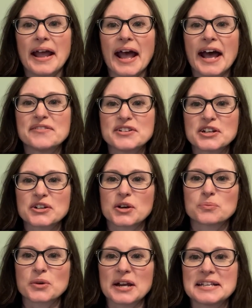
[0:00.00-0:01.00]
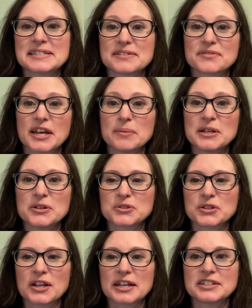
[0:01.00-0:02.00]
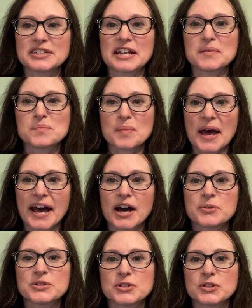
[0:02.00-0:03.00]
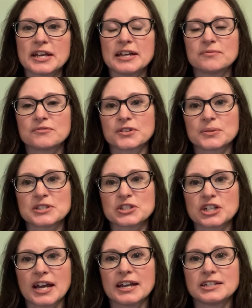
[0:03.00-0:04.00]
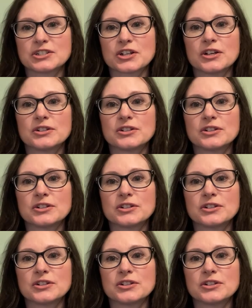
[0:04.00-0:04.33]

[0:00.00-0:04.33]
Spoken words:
Having a comprehensive chemical knowledge empowers you to influence change,